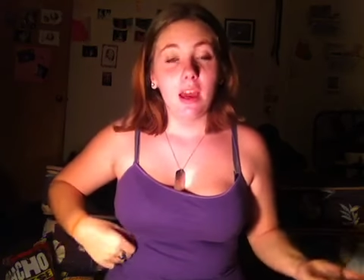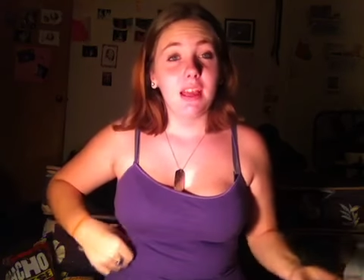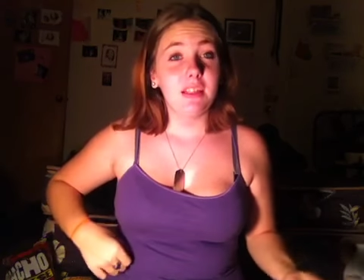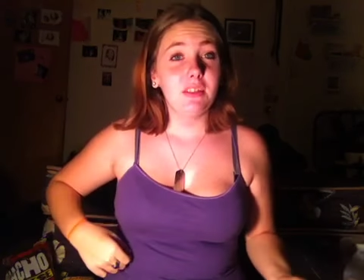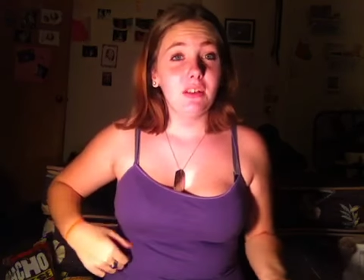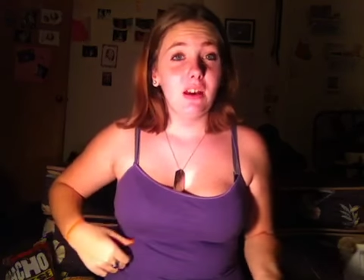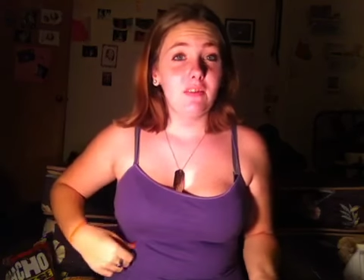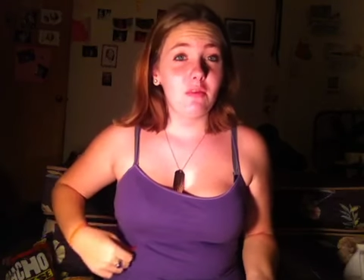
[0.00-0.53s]
I
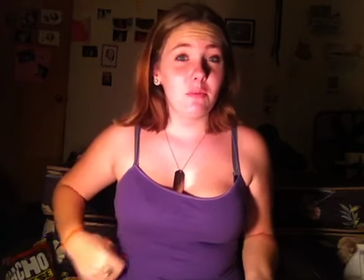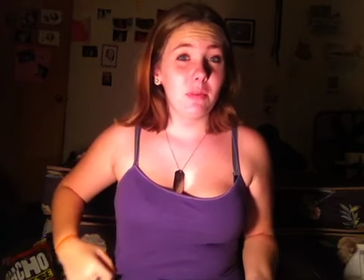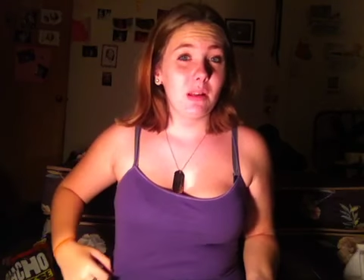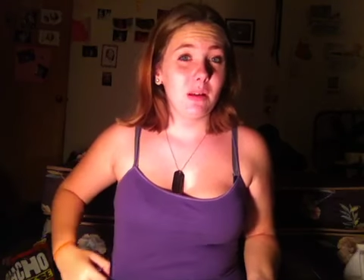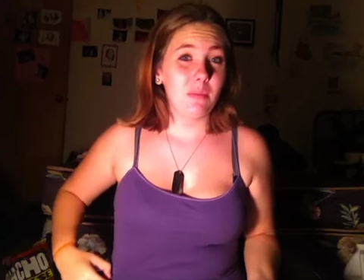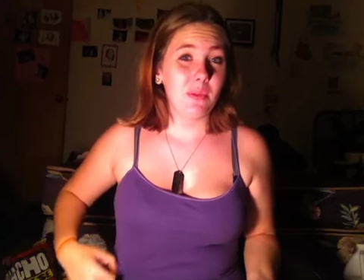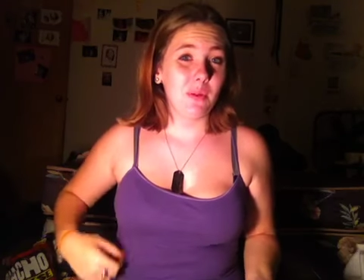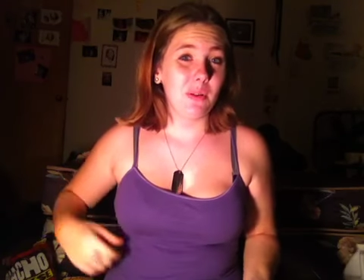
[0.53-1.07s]
still haven't
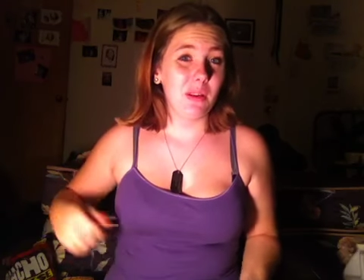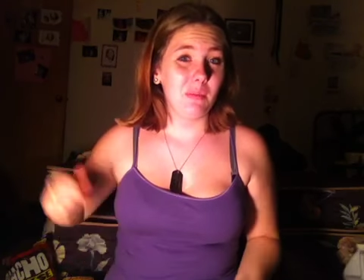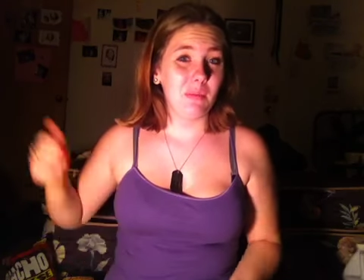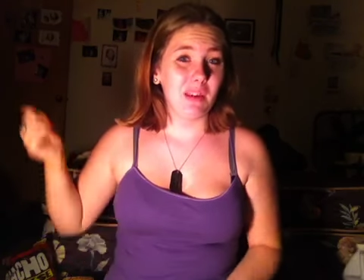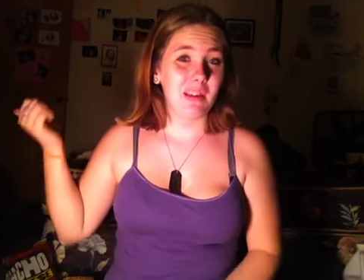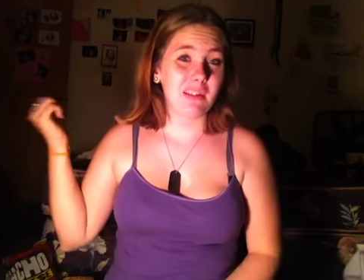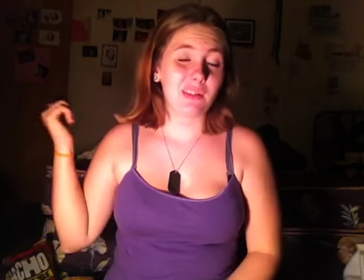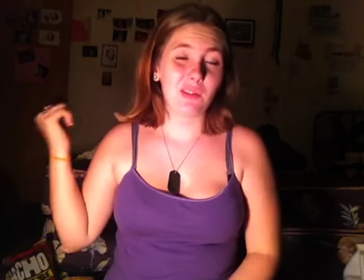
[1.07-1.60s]
been uploading
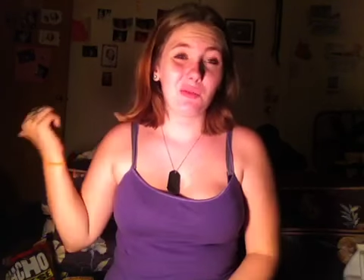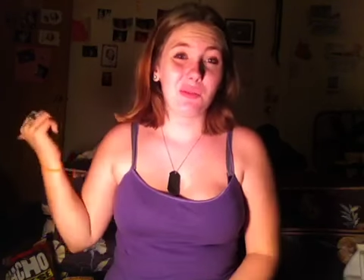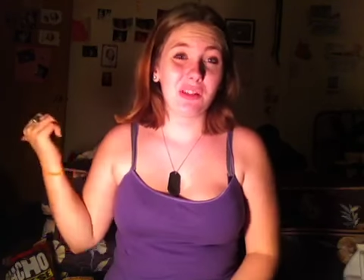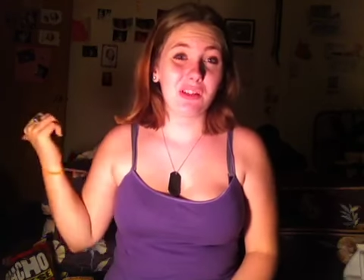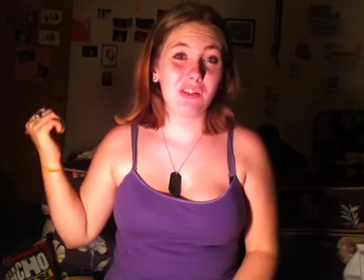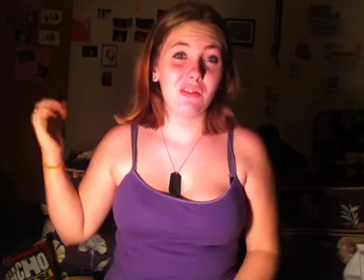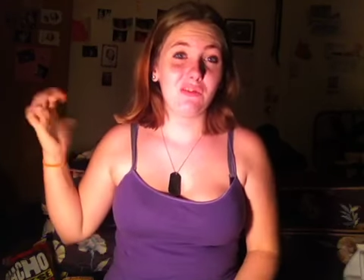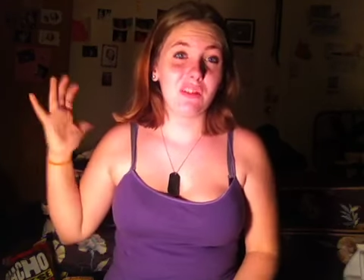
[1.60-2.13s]
because Little
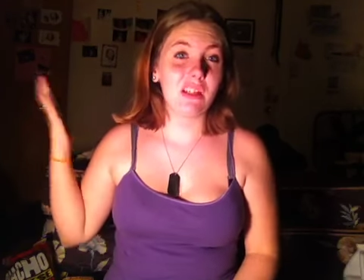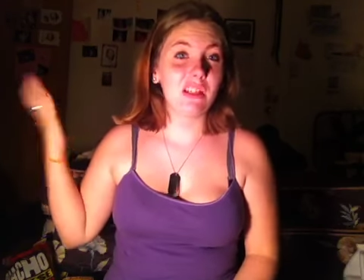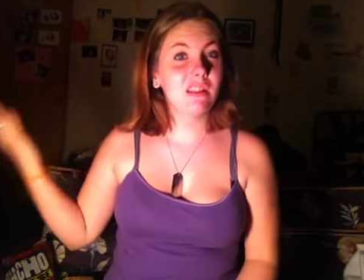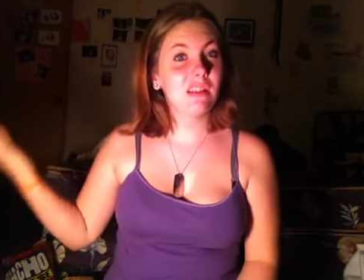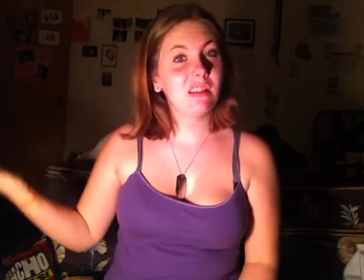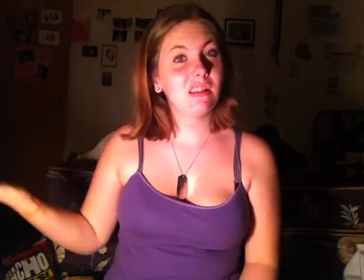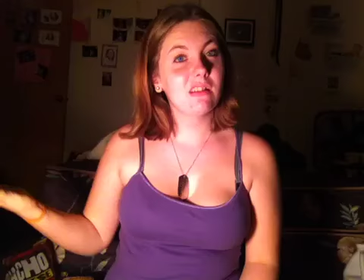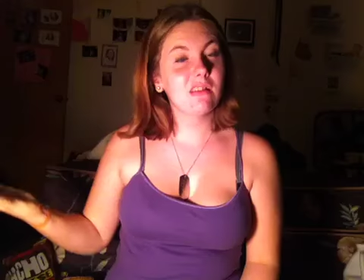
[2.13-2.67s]
Miss Nova is
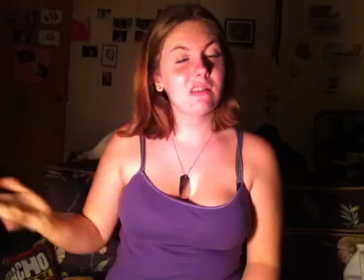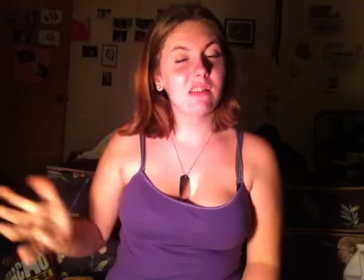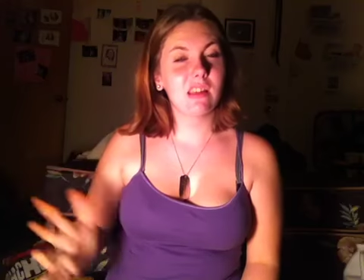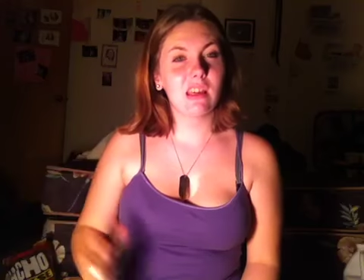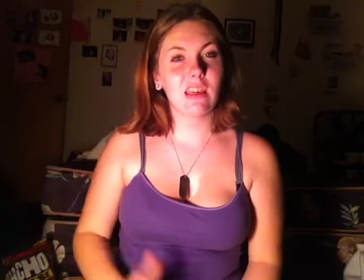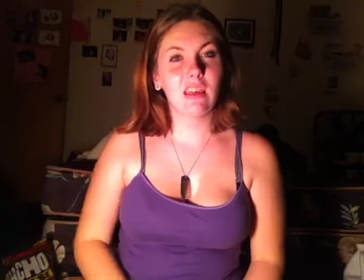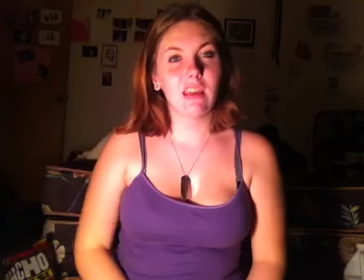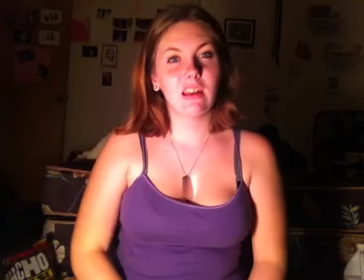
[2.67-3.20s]
still
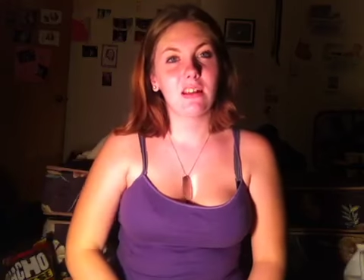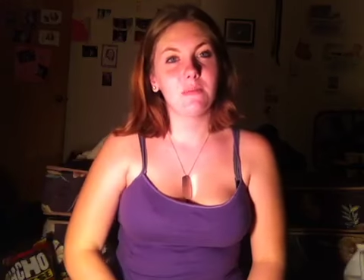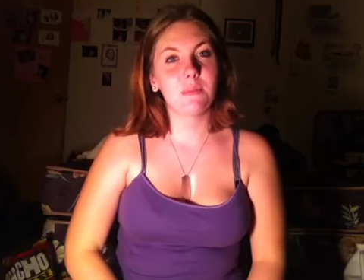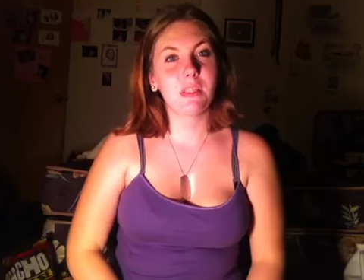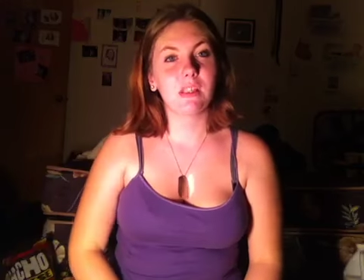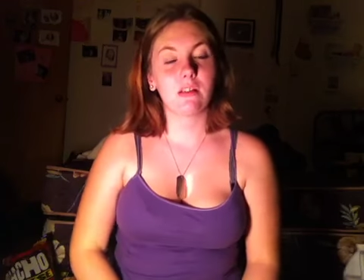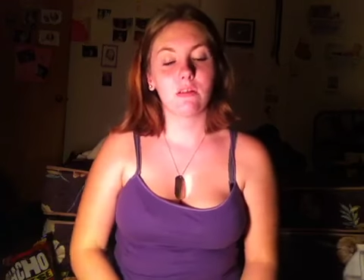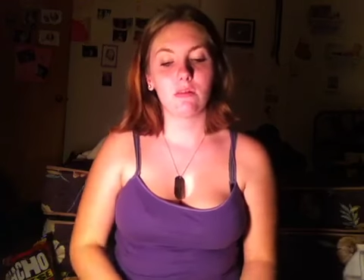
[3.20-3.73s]
sick and I'm
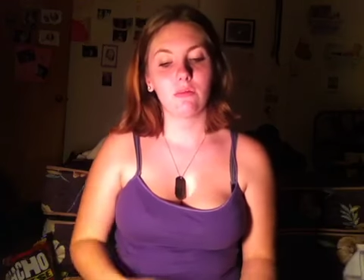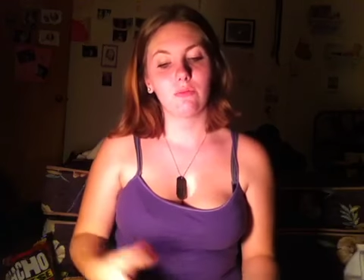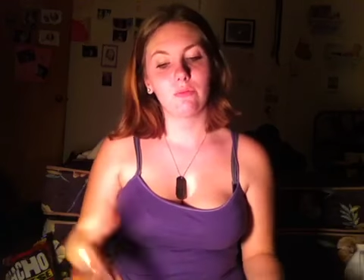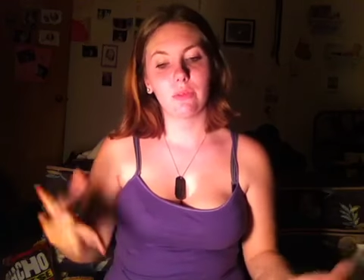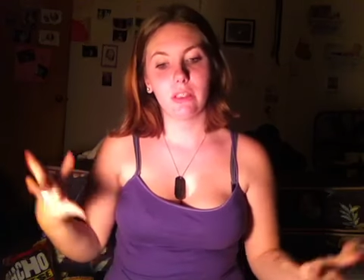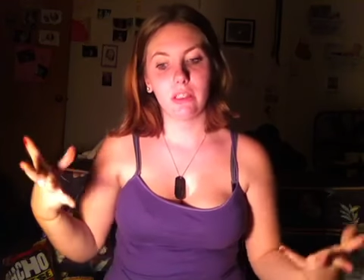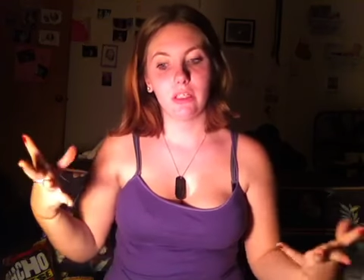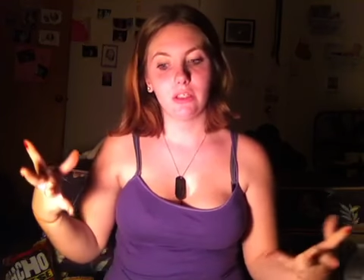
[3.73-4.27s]
still
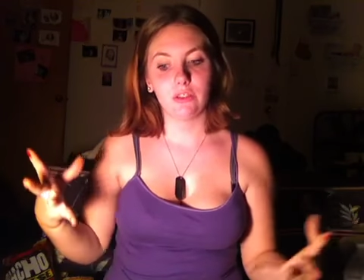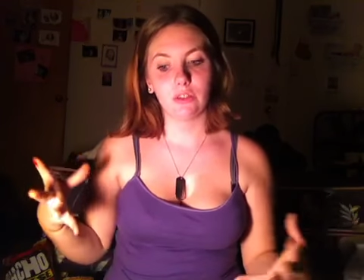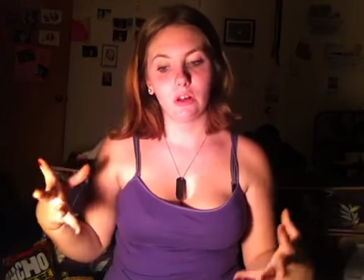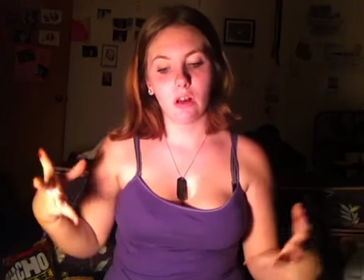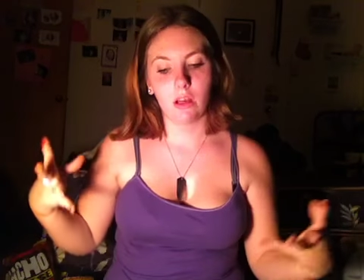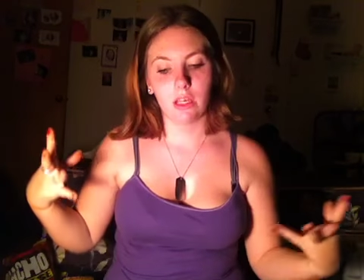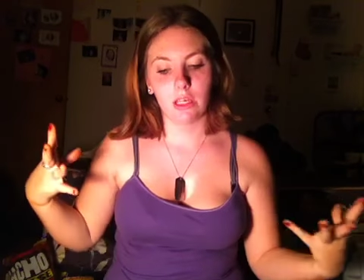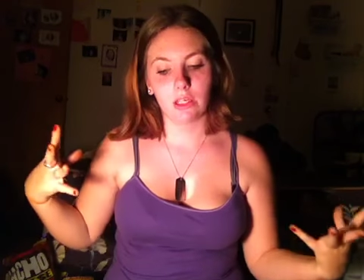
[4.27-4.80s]
really
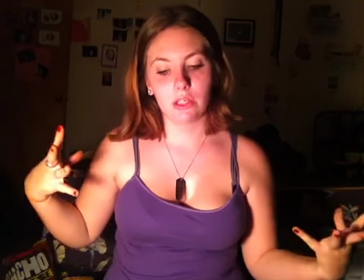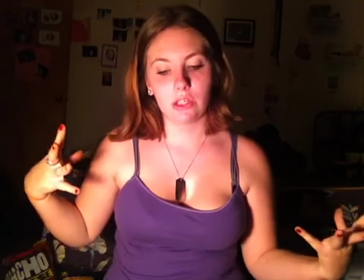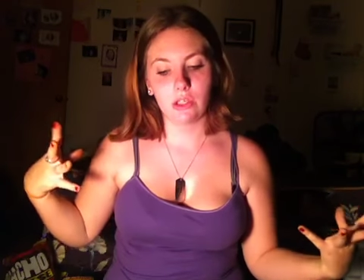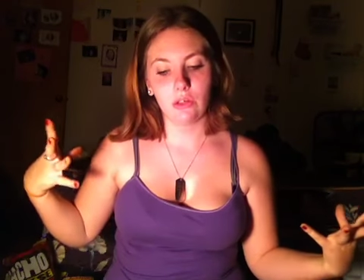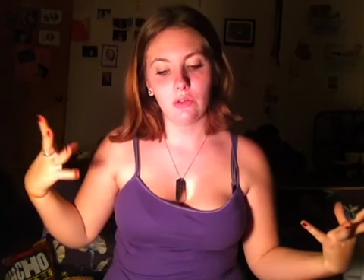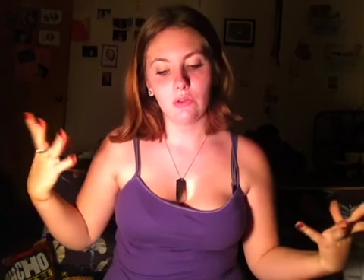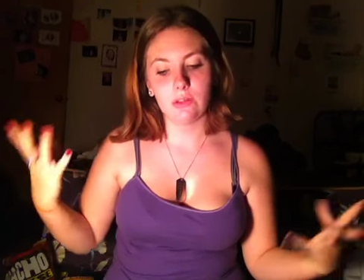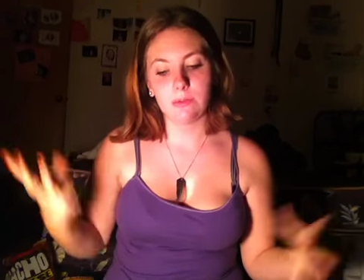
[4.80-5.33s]
trying
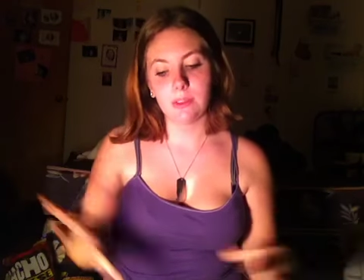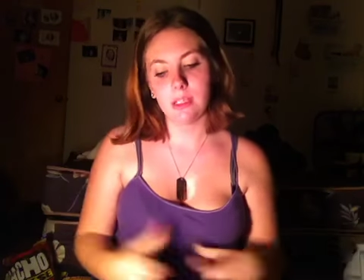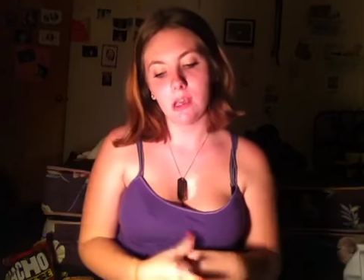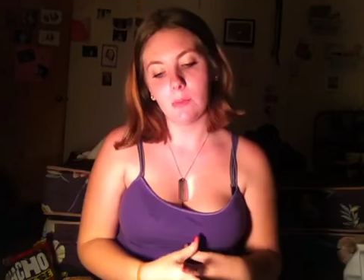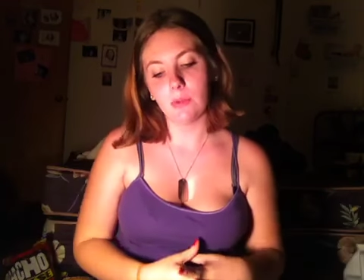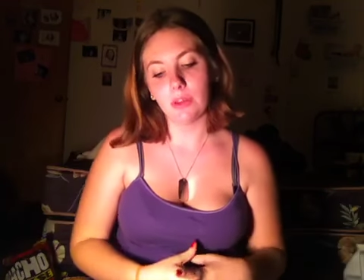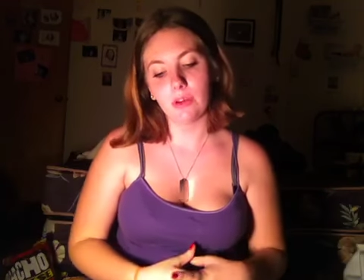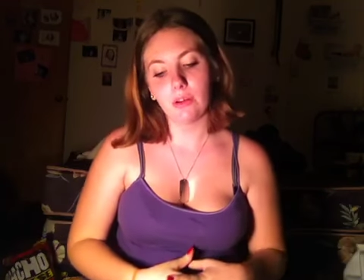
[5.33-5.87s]
to spend
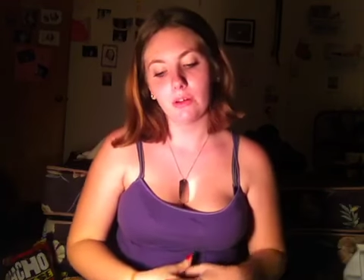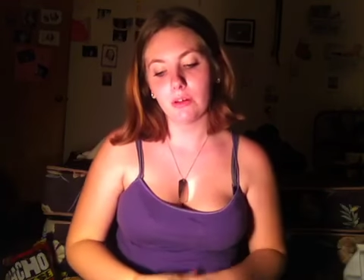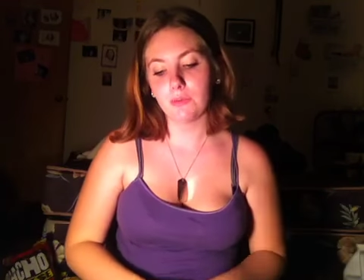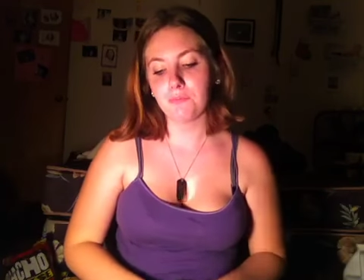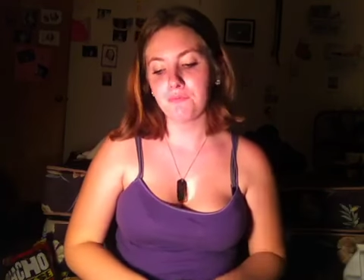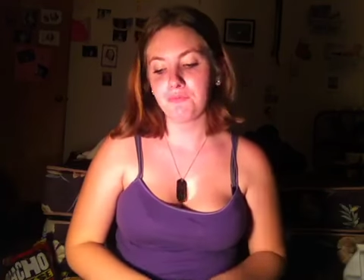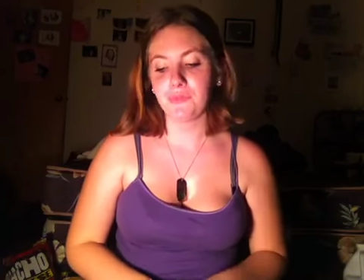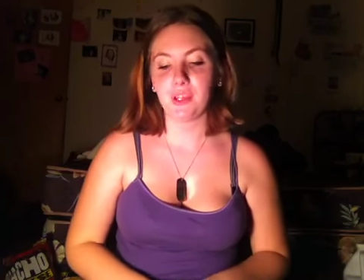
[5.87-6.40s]
time with her.